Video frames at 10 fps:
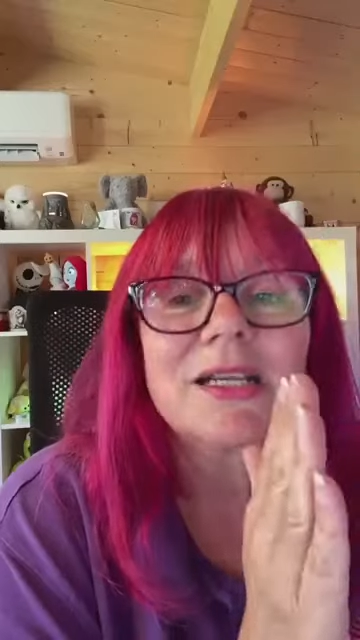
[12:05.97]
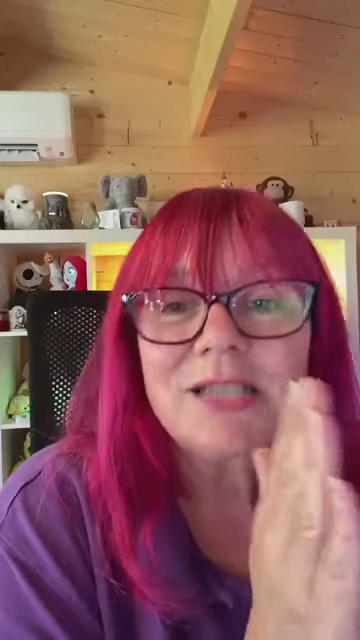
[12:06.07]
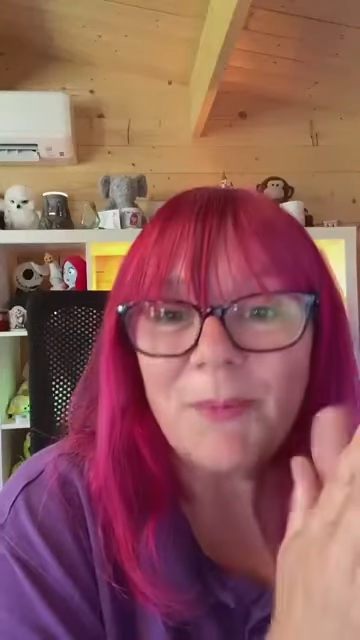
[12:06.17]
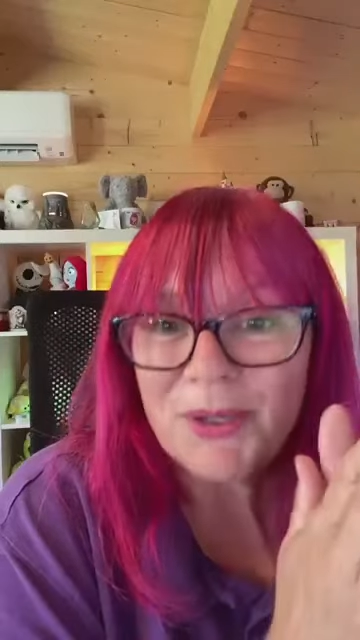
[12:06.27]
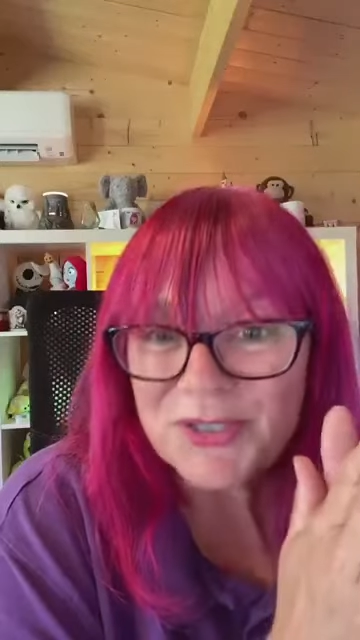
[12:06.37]

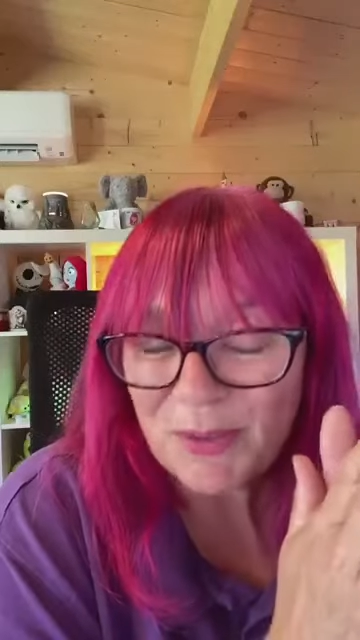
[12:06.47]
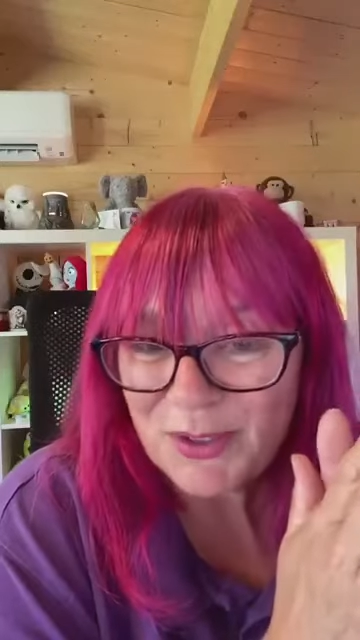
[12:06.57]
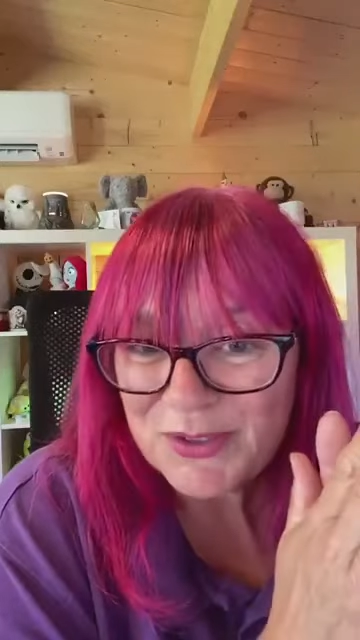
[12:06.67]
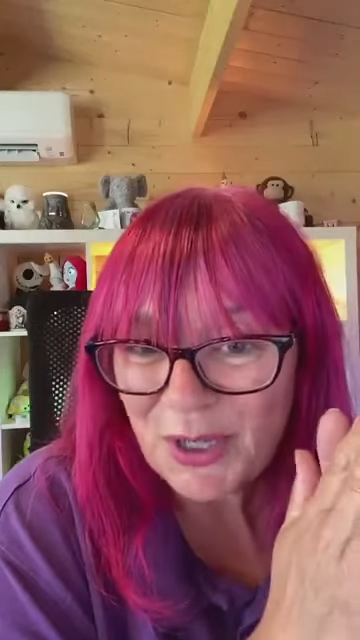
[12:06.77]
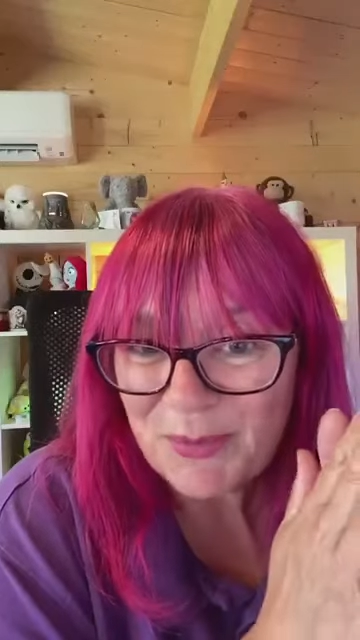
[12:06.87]

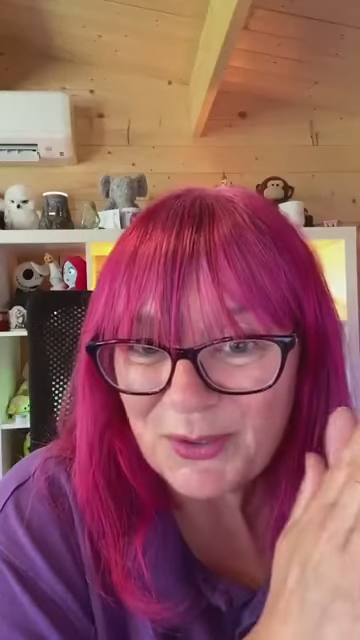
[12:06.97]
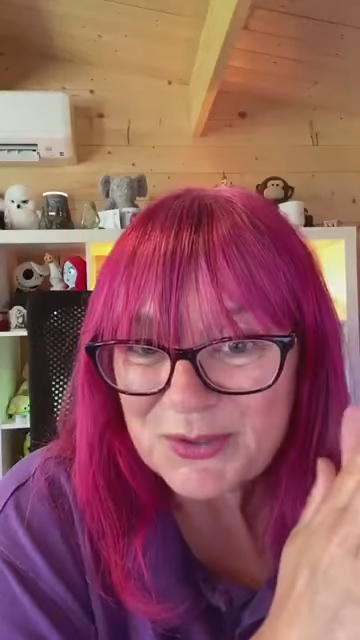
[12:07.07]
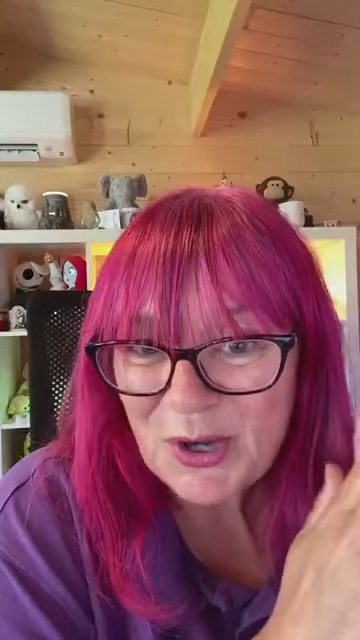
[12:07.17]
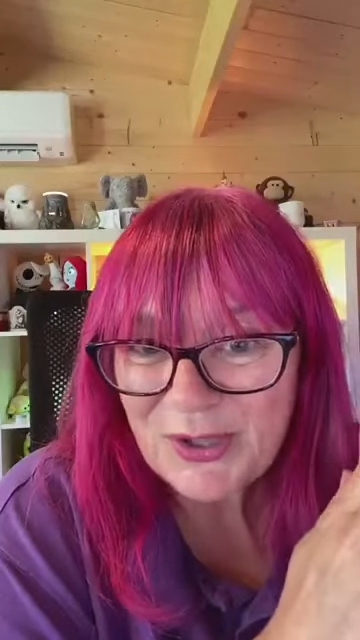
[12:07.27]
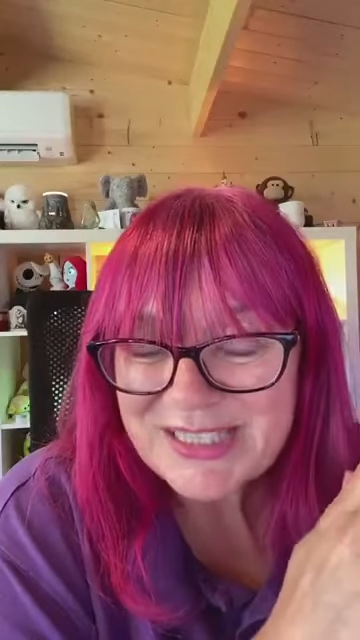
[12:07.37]

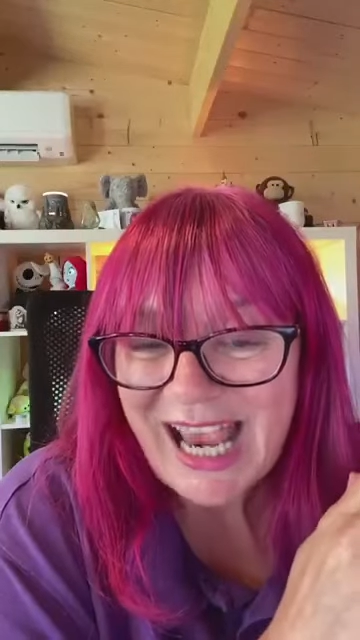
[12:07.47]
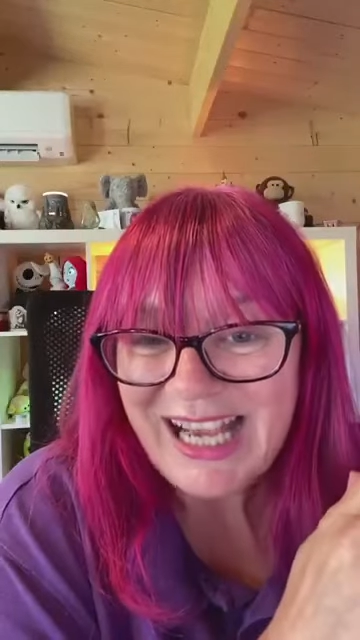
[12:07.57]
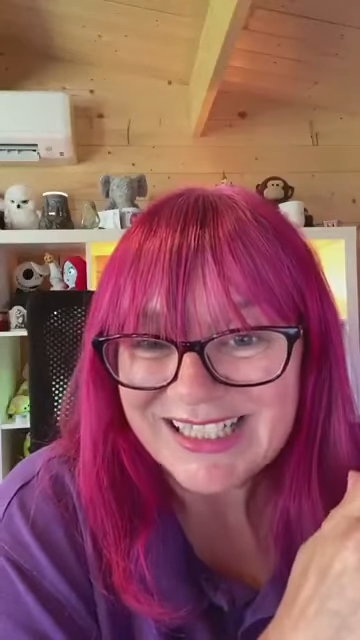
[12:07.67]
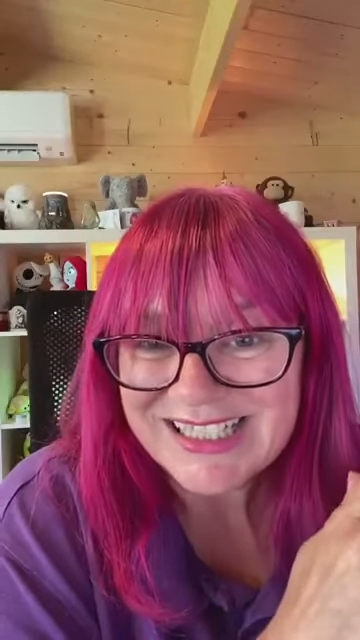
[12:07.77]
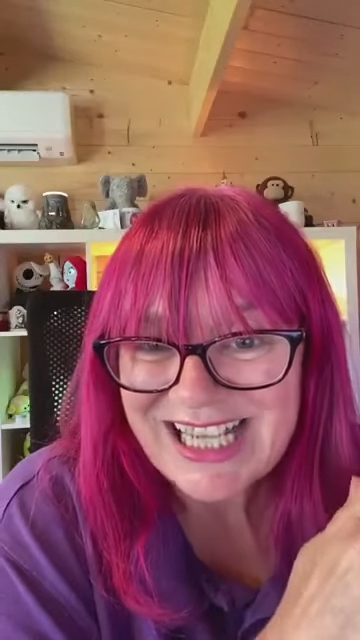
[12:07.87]

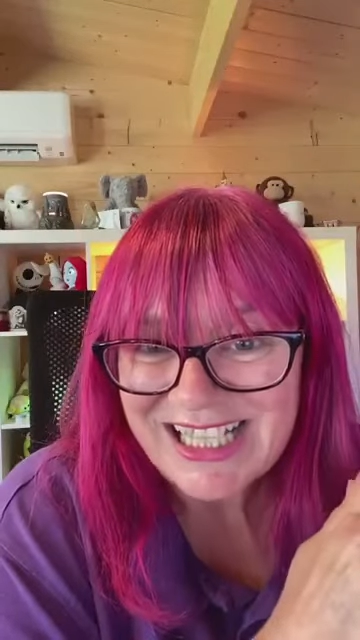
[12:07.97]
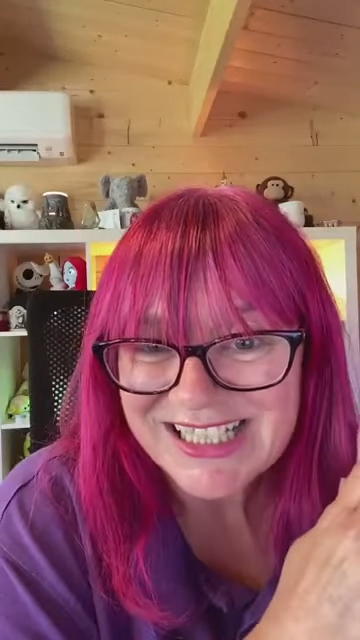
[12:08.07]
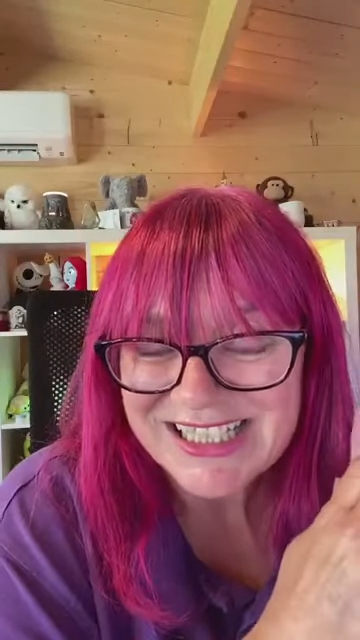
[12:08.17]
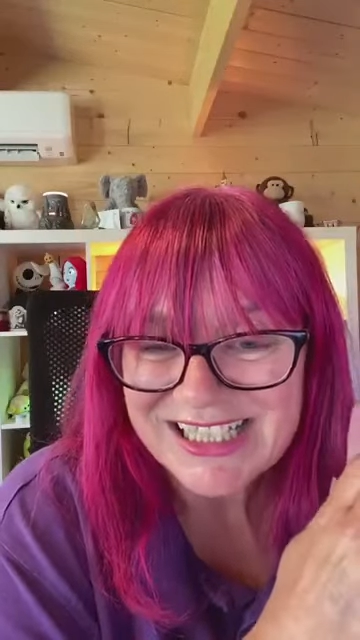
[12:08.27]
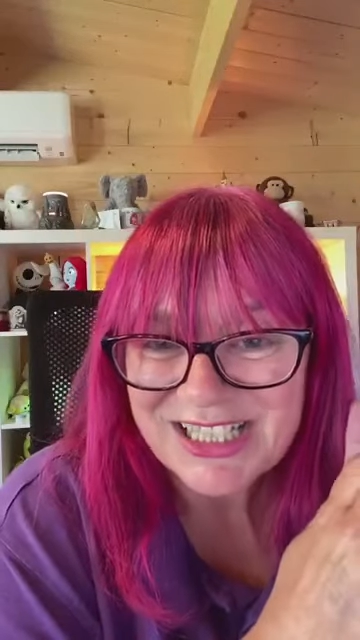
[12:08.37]

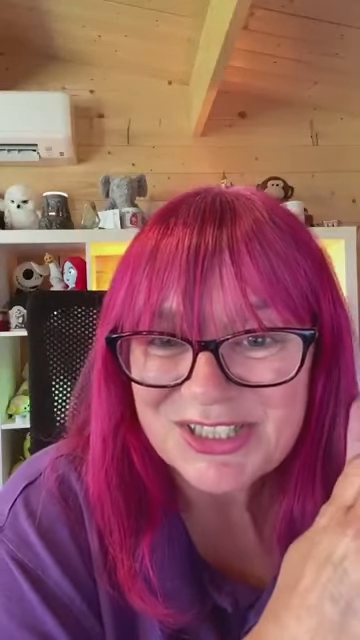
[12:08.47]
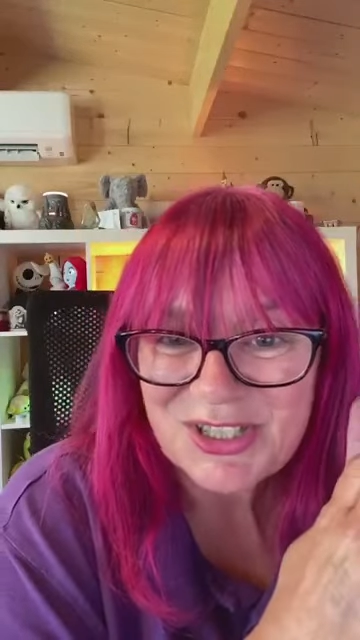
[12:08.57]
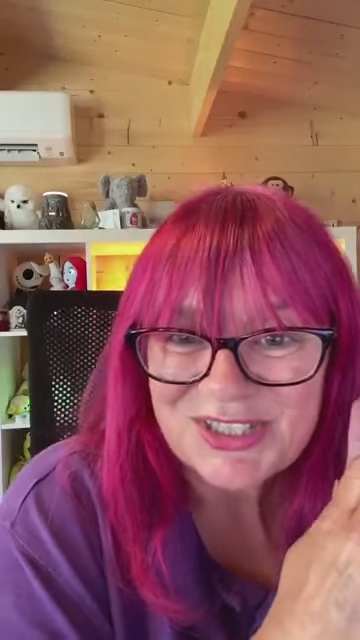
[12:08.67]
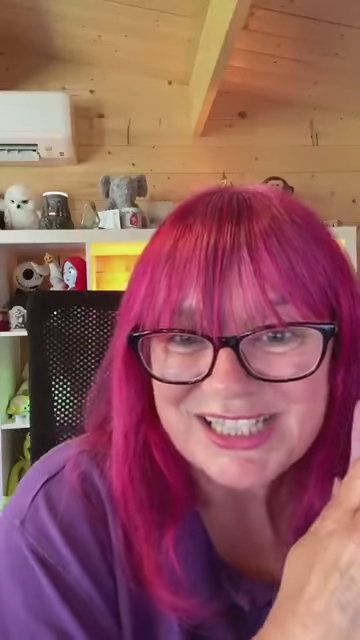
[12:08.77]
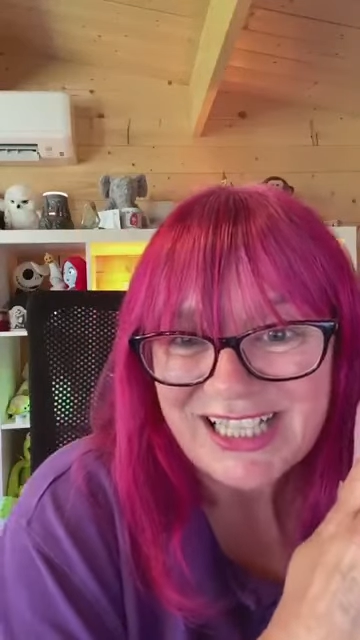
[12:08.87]

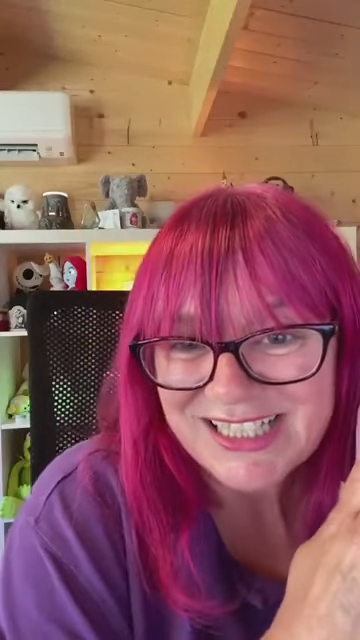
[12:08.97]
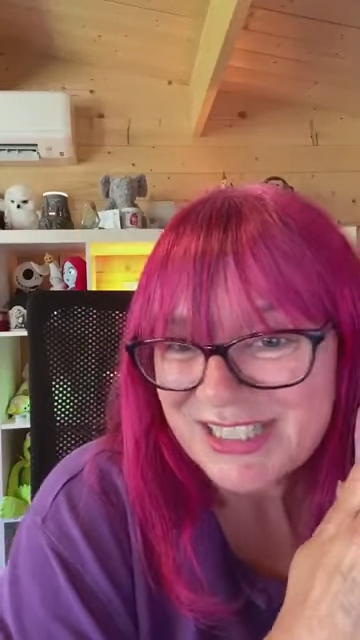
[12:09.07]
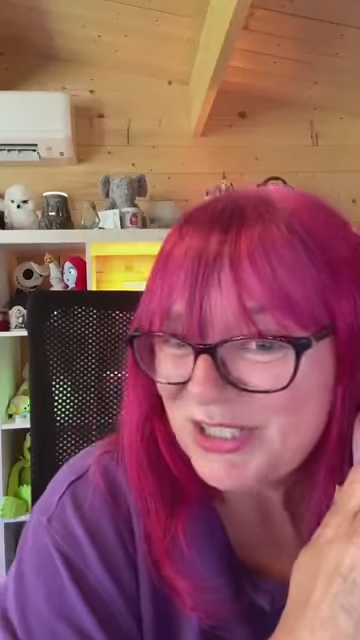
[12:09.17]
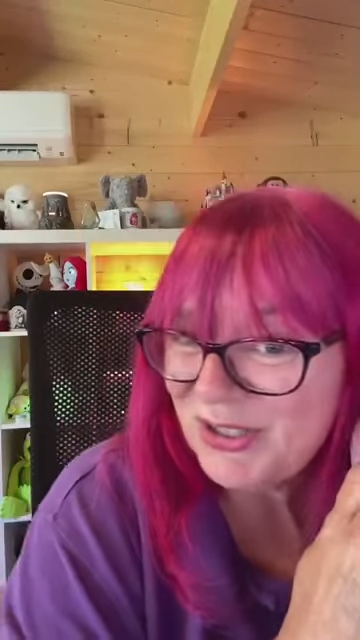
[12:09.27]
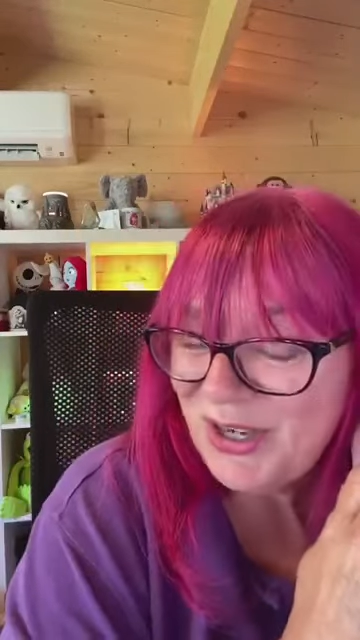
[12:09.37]

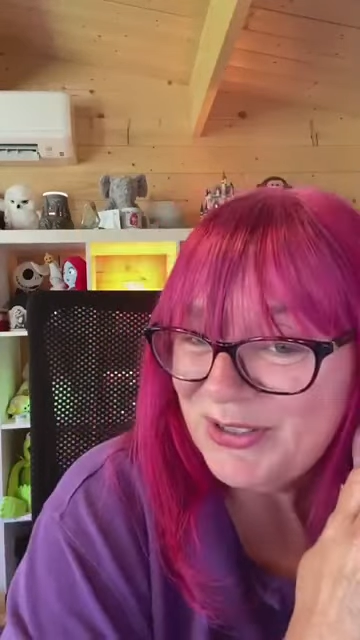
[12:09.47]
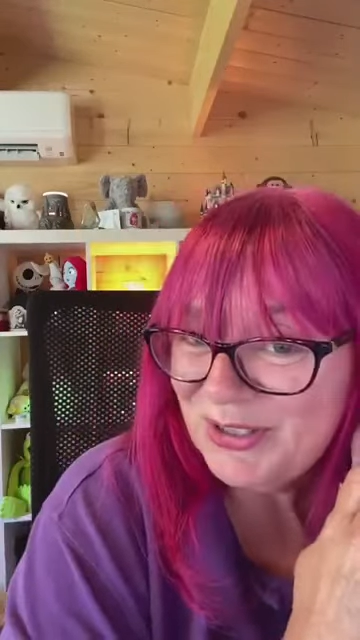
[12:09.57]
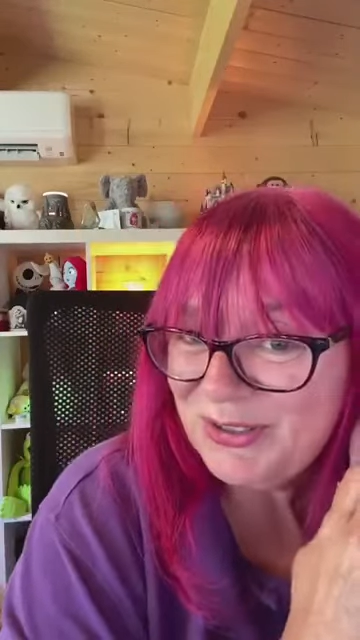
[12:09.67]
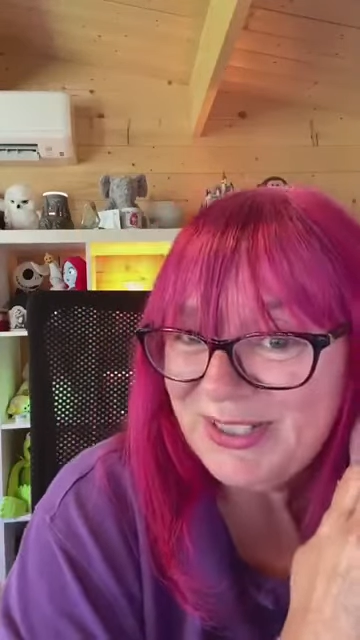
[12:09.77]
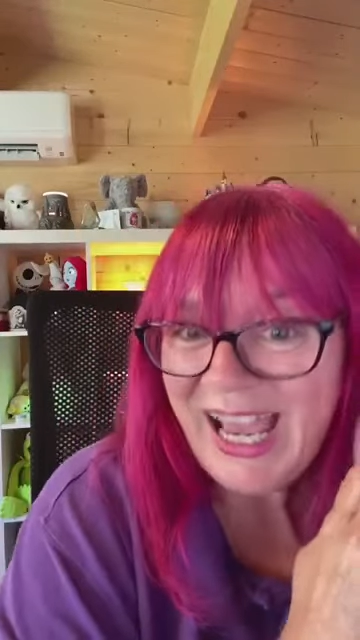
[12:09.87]

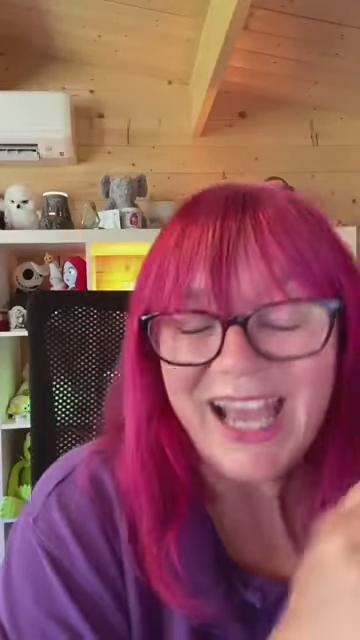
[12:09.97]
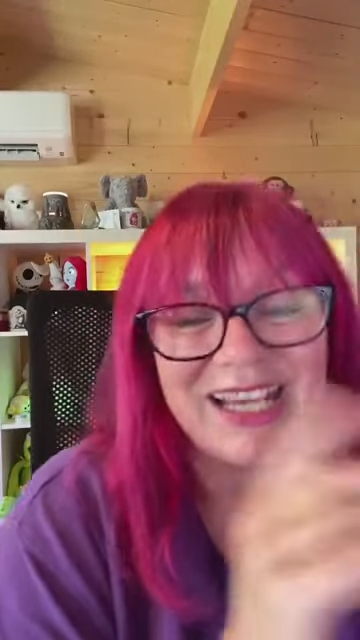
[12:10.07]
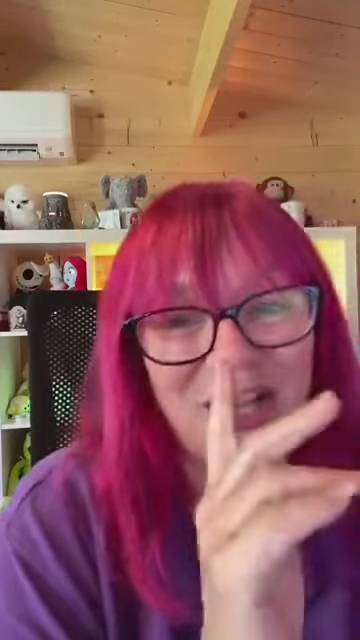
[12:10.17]
www.elegantessences.scentsy.co.uk.